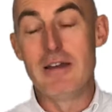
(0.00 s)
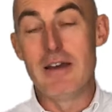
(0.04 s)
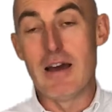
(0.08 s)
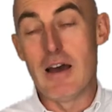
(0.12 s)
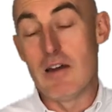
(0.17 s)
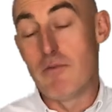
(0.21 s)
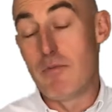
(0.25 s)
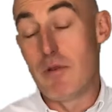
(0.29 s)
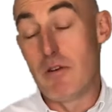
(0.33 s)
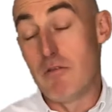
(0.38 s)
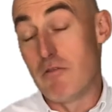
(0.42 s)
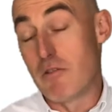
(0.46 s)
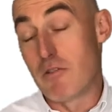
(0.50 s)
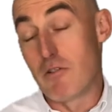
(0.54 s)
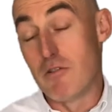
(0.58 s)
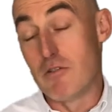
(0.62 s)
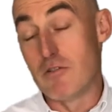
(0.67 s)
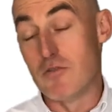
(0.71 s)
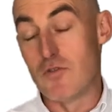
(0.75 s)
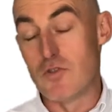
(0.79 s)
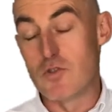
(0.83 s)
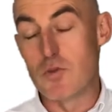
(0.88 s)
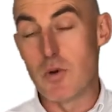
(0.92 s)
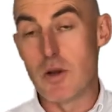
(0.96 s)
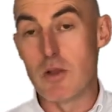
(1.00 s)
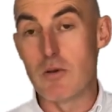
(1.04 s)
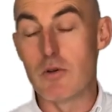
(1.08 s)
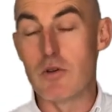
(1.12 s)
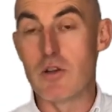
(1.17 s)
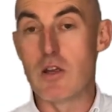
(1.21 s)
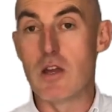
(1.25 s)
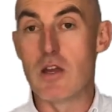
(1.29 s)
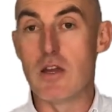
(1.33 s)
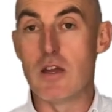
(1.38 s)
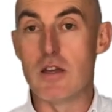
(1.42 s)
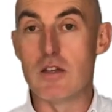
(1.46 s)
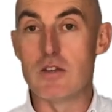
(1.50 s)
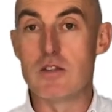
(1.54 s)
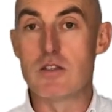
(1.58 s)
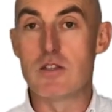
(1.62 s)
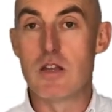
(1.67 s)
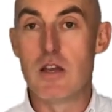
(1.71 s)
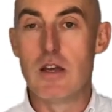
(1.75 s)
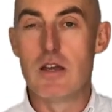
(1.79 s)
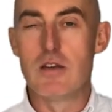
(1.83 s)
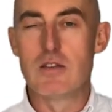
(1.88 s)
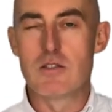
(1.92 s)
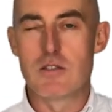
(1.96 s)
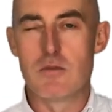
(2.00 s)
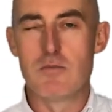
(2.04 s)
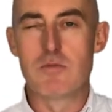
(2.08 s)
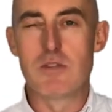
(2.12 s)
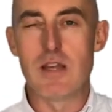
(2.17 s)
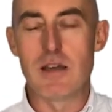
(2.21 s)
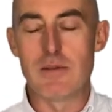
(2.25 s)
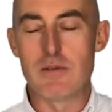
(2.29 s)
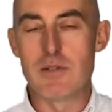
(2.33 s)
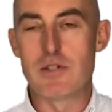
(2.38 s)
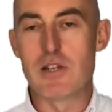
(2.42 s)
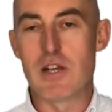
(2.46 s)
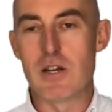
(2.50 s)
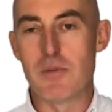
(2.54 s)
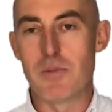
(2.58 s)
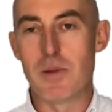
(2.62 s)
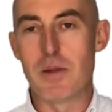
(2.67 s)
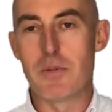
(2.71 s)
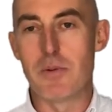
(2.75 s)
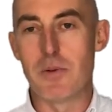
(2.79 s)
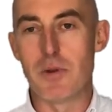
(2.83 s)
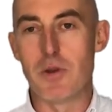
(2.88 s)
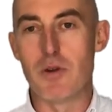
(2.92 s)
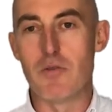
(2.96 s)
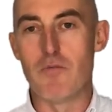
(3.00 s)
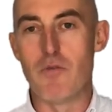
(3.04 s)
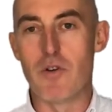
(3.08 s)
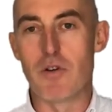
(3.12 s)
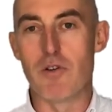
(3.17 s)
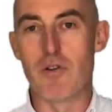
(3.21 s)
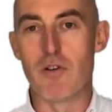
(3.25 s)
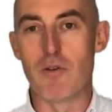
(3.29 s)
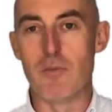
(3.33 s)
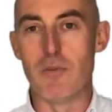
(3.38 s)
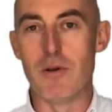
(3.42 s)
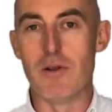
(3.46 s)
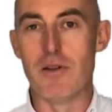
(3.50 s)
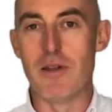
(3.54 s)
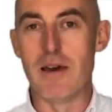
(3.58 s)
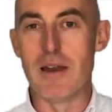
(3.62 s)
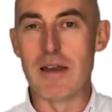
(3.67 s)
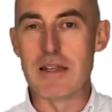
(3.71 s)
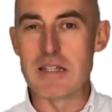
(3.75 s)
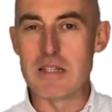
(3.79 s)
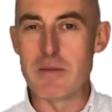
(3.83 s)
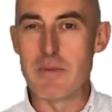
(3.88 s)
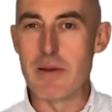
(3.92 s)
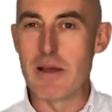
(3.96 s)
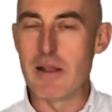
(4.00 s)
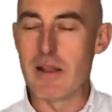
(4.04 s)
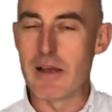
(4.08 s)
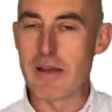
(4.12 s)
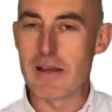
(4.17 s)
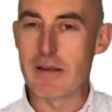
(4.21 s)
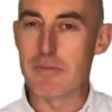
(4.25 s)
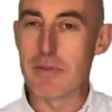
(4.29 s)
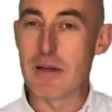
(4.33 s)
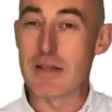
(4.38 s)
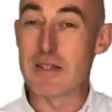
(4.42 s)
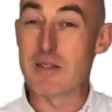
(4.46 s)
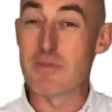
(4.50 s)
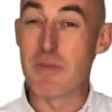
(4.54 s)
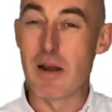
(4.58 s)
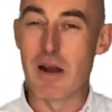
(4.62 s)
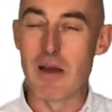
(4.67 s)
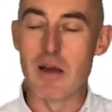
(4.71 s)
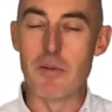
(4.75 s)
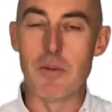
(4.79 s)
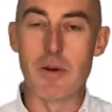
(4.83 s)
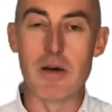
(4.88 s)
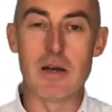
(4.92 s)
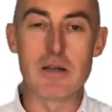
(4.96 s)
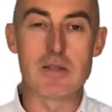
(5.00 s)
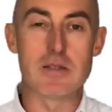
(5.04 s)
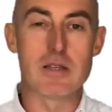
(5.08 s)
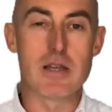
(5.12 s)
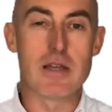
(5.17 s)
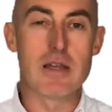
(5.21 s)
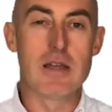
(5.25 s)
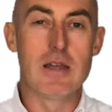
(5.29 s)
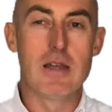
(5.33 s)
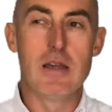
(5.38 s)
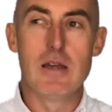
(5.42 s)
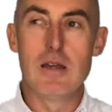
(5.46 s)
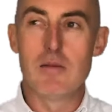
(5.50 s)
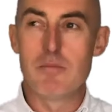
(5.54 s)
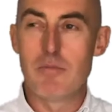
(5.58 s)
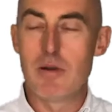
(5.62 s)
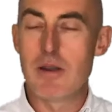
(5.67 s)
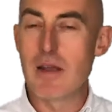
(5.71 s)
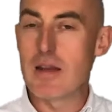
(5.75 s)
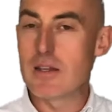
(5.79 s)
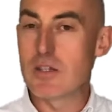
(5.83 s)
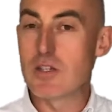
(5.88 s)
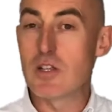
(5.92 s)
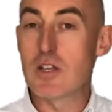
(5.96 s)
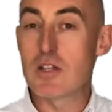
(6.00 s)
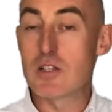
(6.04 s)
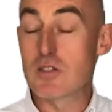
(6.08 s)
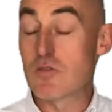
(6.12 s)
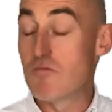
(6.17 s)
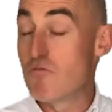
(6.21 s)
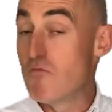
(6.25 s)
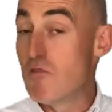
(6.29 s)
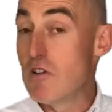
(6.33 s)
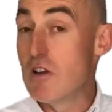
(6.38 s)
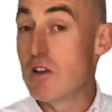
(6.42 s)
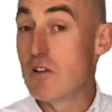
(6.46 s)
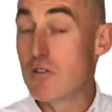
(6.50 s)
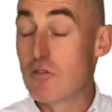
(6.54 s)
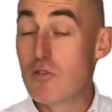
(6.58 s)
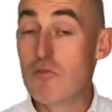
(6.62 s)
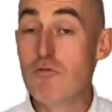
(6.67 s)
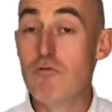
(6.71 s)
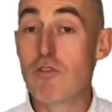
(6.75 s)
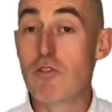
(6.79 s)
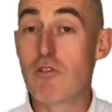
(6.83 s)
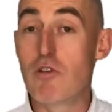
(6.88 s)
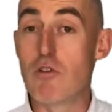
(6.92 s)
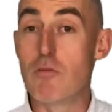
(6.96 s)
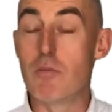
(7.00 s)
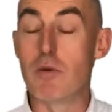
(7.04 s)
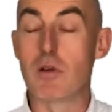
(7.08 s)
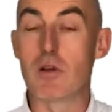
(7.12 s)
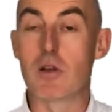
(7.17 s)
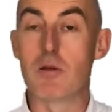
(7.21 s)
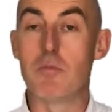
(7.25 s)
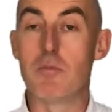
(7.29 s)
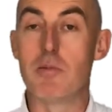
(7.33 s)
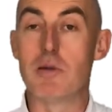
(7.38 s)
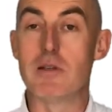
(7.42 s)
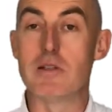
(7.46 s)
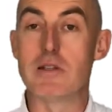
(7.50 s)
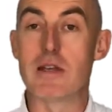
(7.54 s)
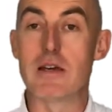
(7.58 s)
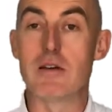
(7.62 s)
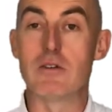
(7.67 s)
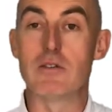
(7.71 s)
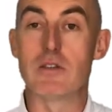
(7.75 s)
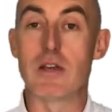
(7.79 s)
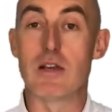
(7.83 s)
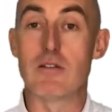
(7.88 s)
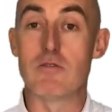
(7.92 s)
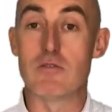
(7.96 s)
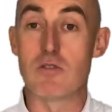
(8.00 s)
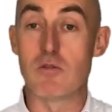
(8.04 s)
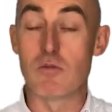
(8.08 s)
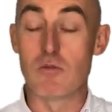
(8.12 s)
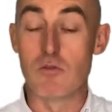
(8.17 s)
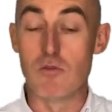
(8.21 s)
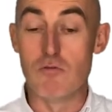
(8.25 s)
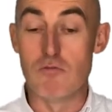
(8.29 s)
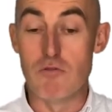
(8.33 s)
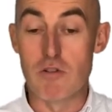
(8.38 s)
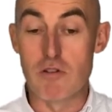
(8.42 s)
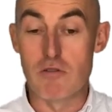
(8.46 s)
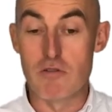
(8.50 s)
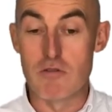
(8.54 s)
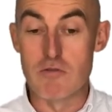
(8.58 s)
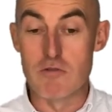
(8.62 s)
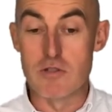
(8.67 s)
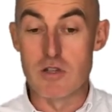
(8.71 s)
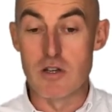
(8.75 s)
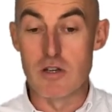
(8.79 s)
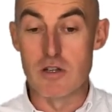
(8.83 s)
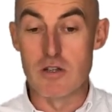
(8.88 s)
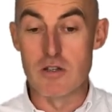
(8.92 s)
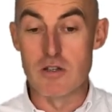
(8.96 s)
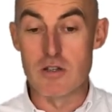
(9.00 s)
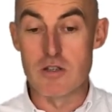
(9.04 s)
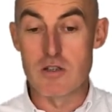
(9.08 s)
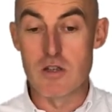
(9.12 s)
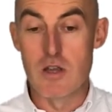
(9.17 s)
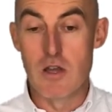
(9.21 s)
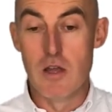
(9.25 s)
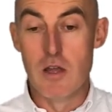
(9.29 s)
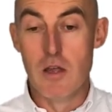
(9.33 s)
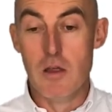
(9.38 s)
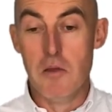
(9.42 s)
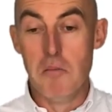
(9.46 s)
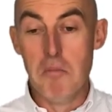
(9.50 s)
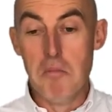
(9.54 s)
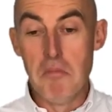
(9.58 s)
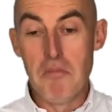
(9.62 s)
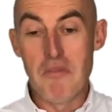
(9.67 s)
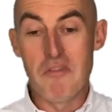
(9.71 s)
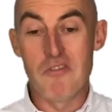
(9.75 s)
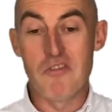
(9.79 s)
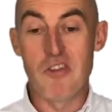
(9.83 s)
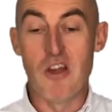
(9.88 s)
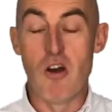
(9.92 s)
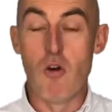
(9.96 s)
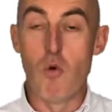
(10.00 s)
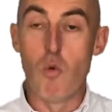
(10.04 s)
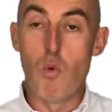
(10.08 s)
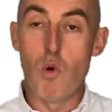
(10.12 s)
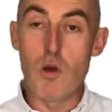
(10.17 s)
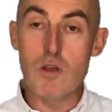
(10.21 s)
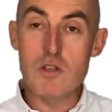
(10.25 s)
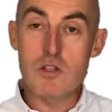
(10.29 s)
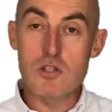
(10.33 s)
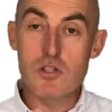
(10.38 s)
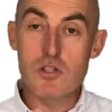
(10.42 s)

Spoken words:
I've been a recruiter for 21 years. Sometimes you tell people you're in recruitment and it's a bit like a bad smell at a party, but actually there's some really good recruitment companies out there and some good recruiters. So what's